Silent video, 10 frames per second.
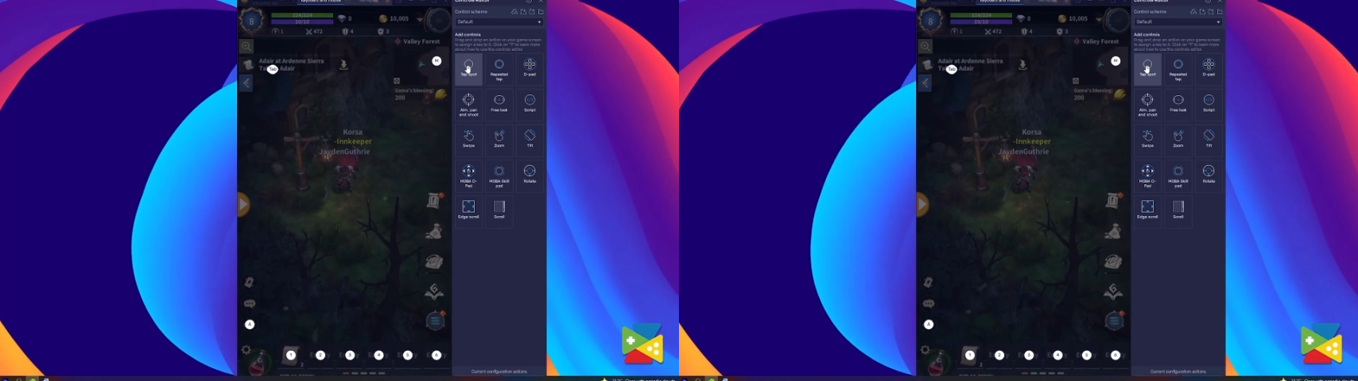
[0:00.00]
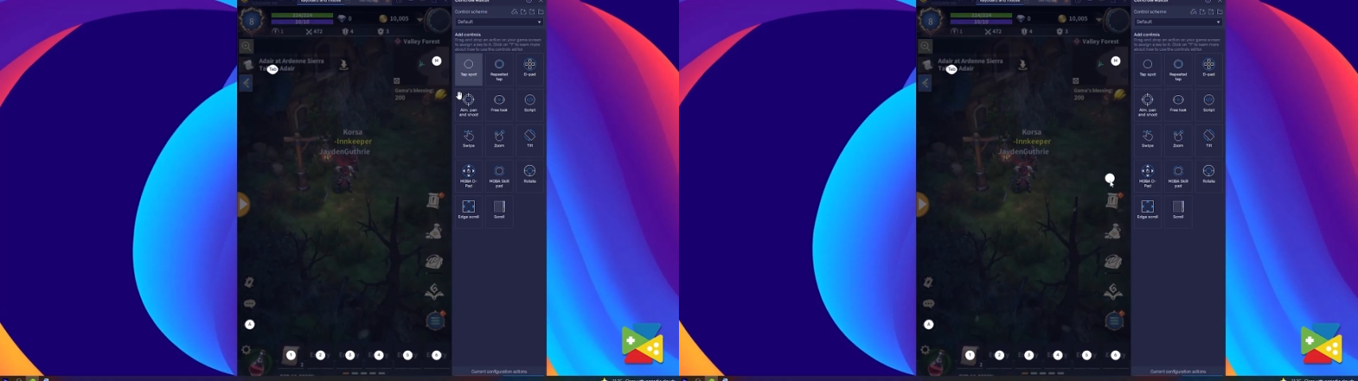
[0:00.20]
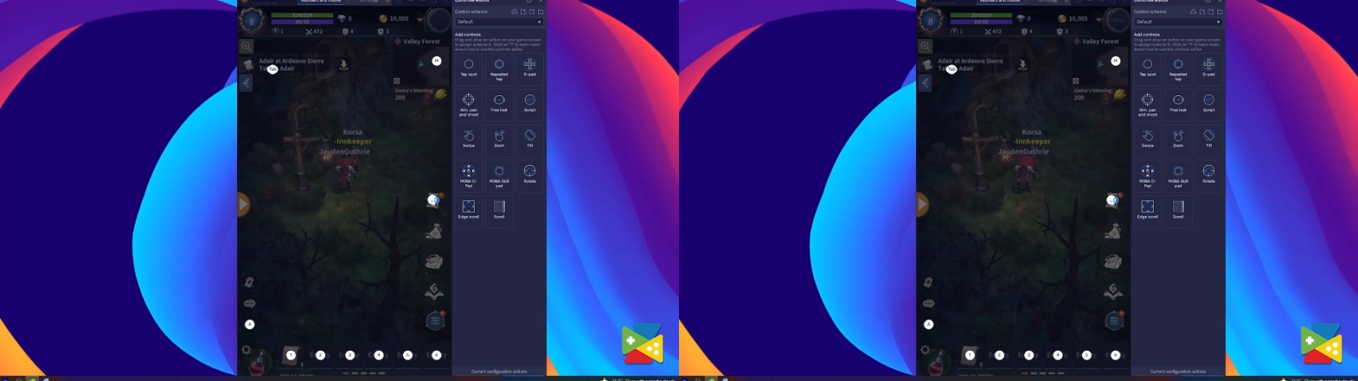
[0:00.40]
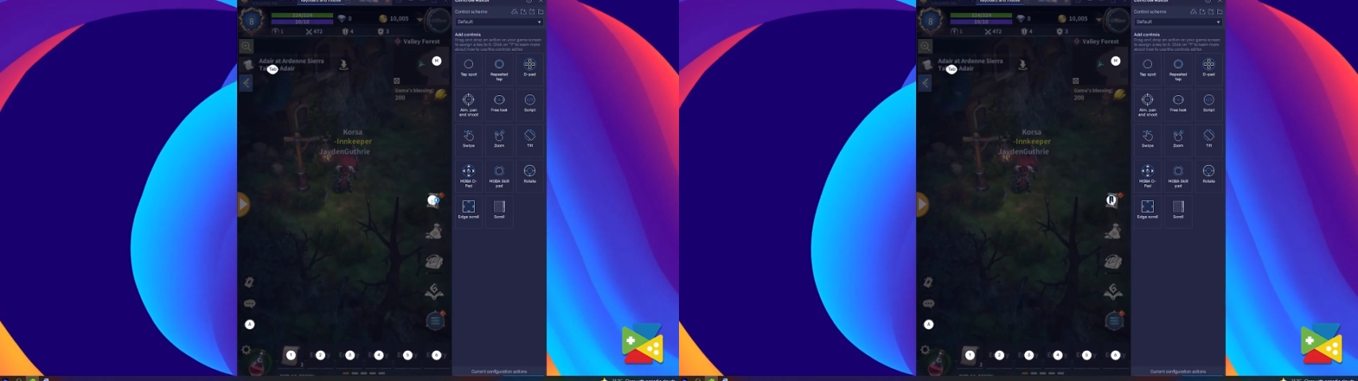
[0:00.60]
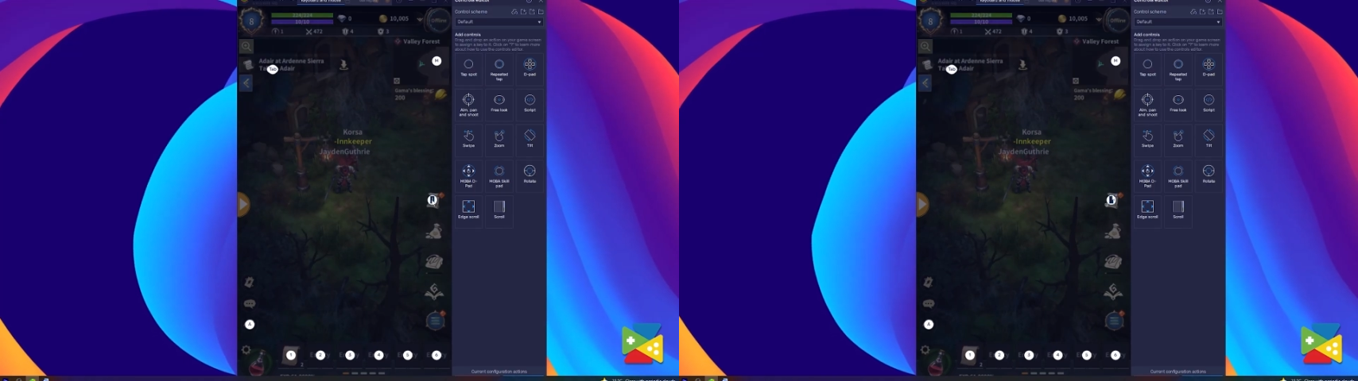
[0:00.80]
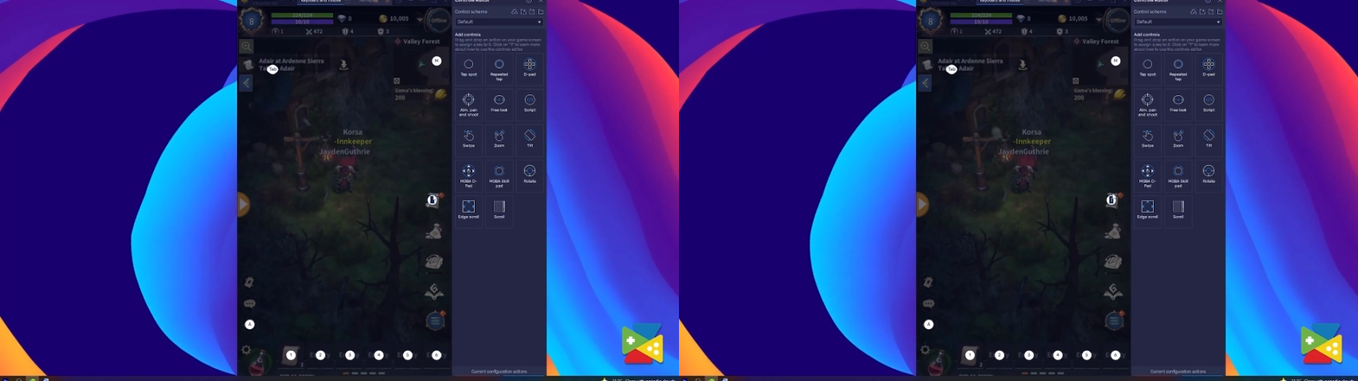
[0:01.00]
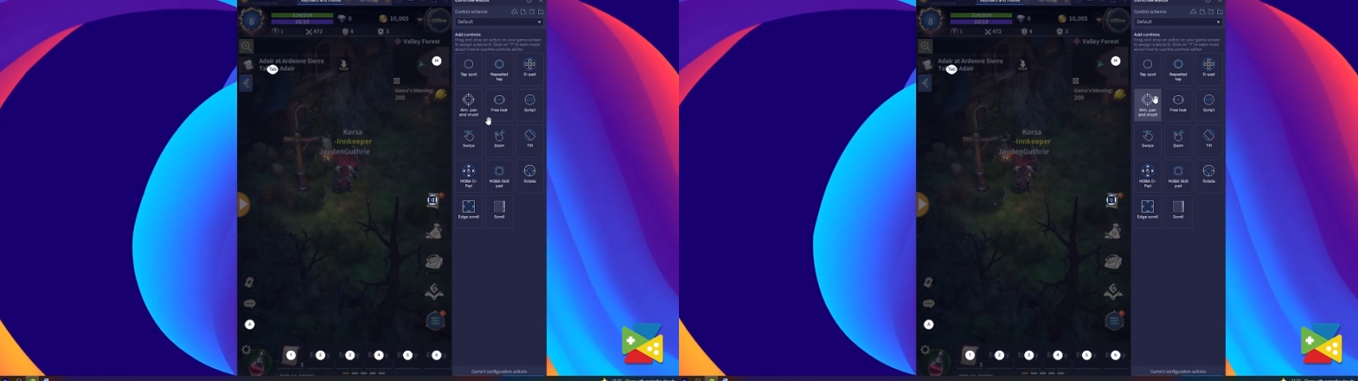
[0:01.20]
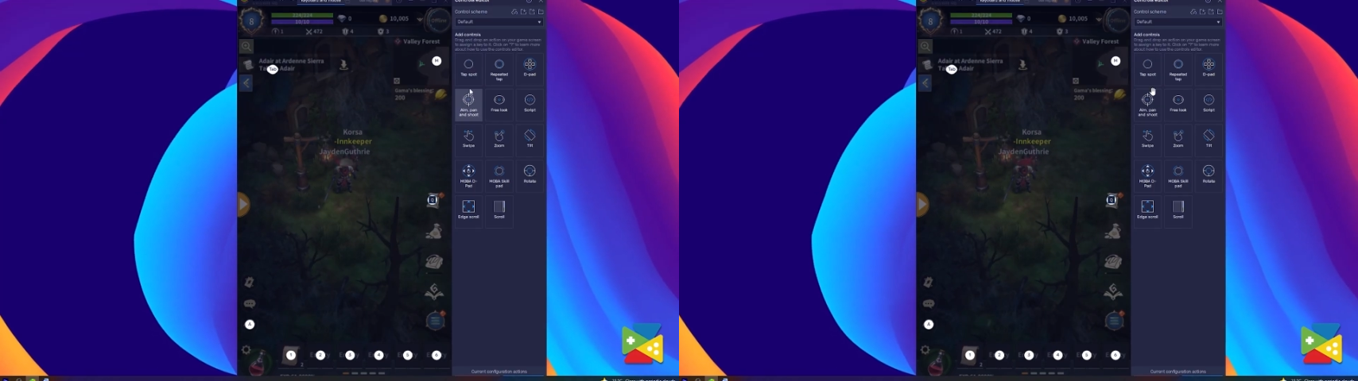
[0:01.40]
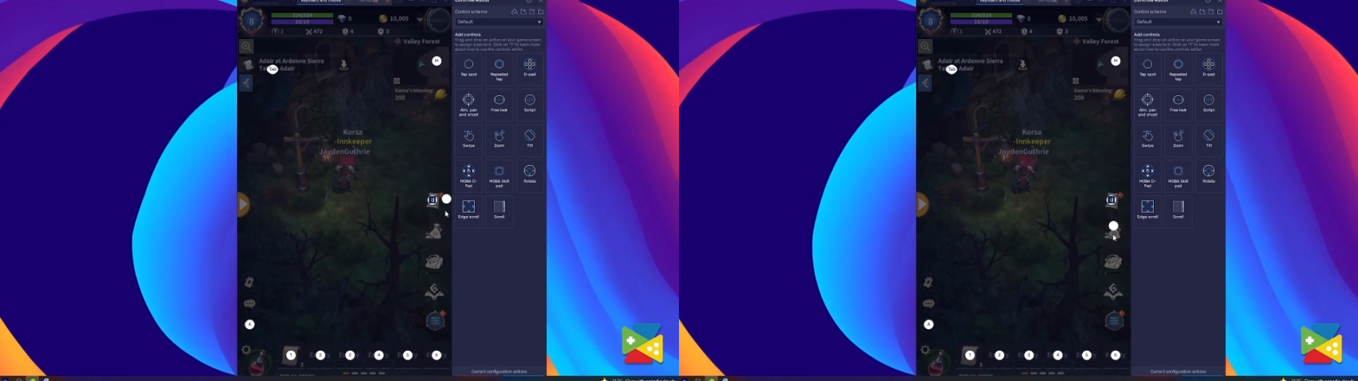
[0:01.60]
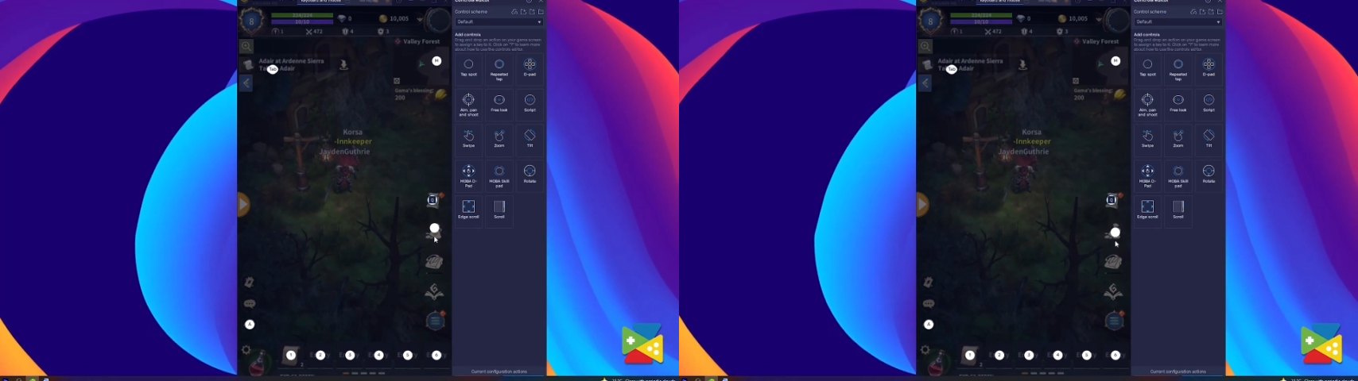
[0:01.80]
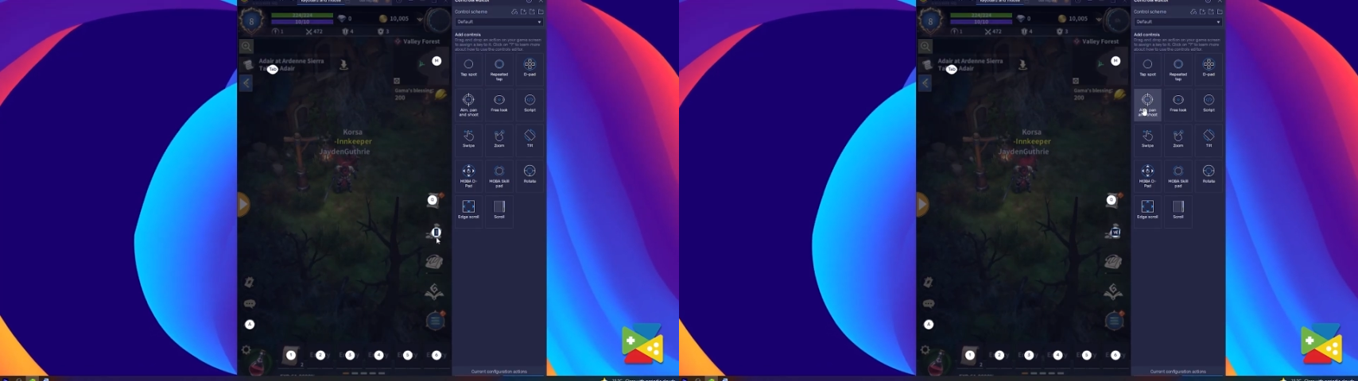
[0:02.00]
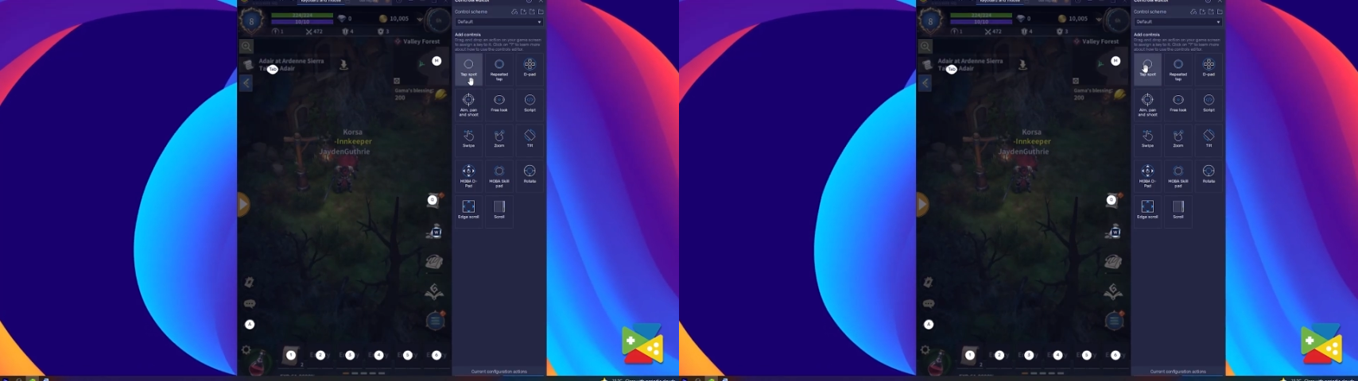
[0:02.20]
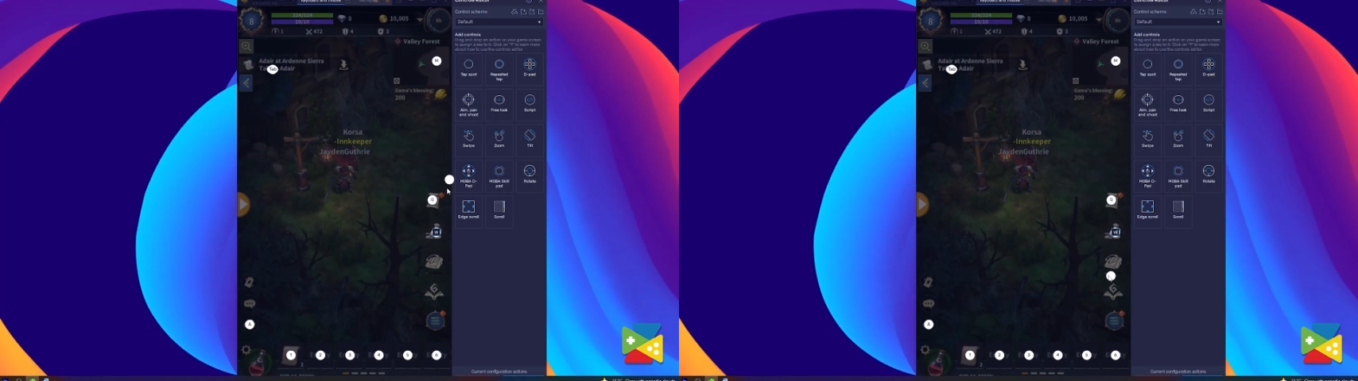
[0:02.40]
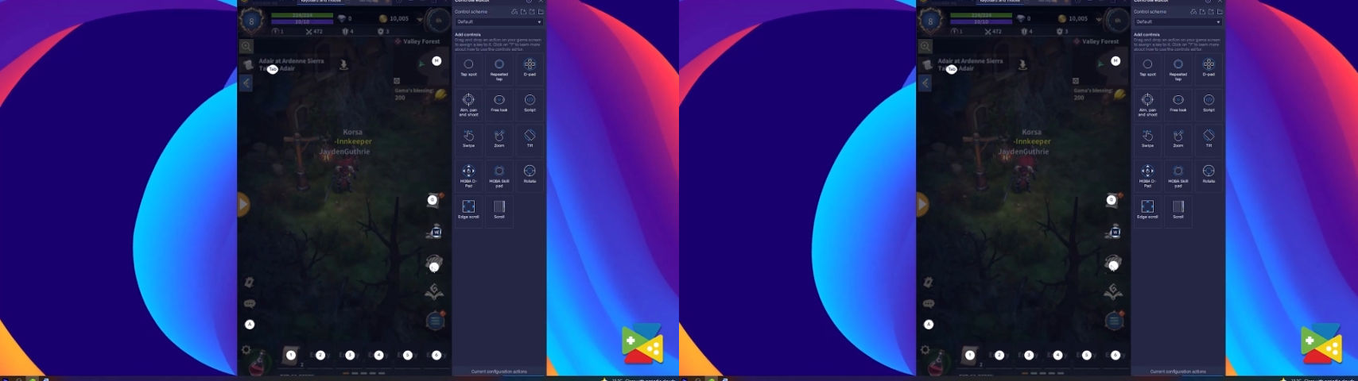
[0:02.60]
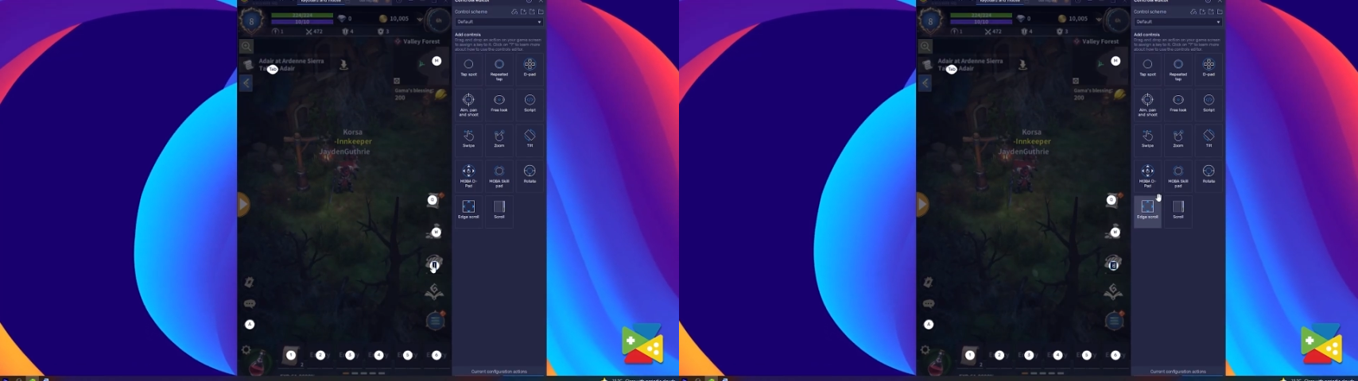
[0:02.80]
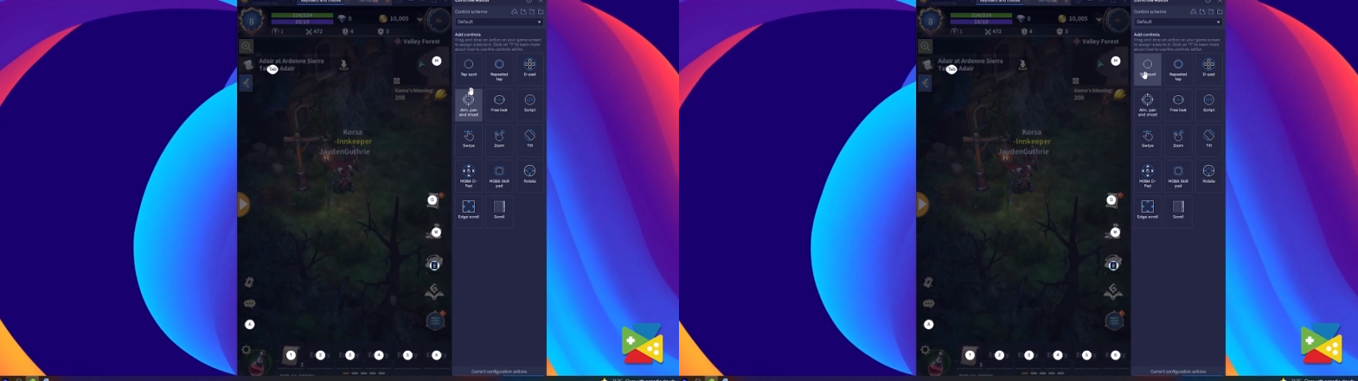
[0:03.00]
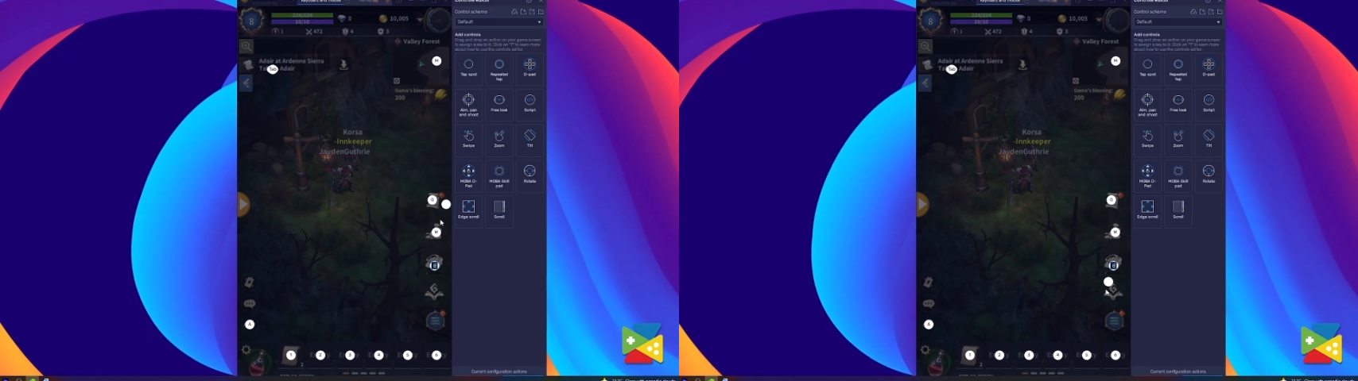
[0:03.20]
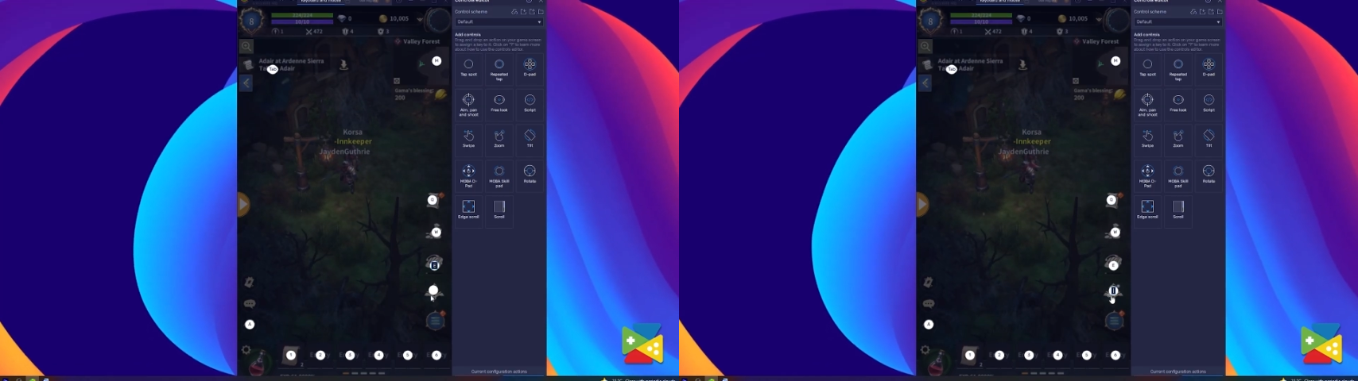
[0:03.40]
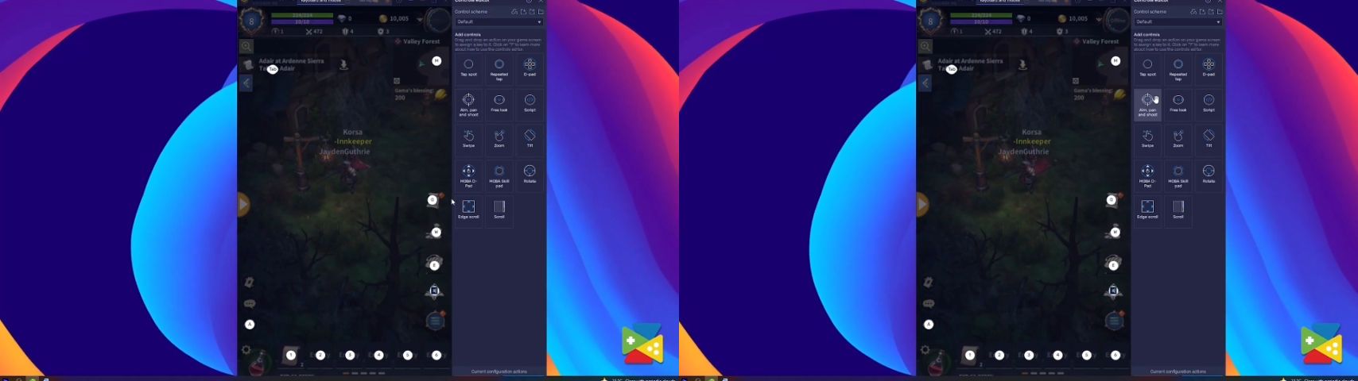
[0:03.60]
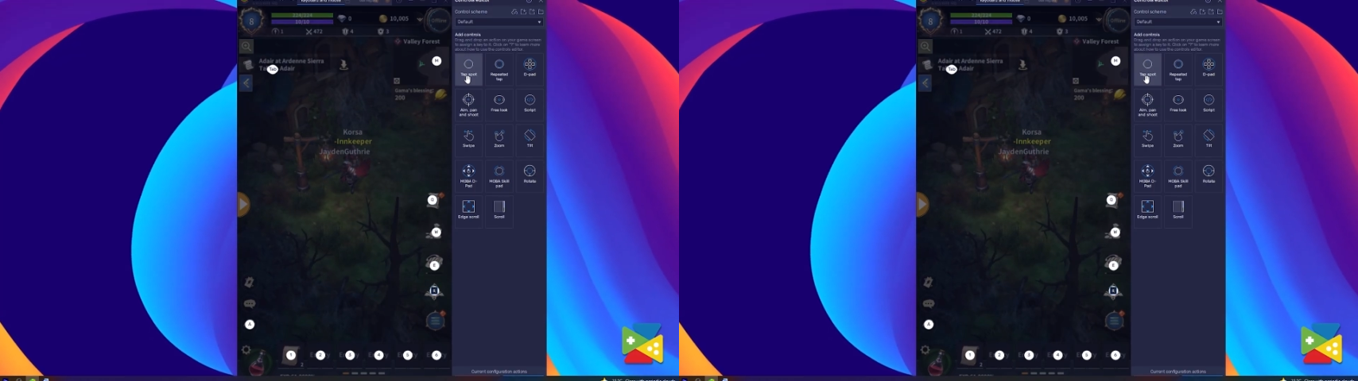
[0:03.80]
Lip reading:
[unreadable: no face in view]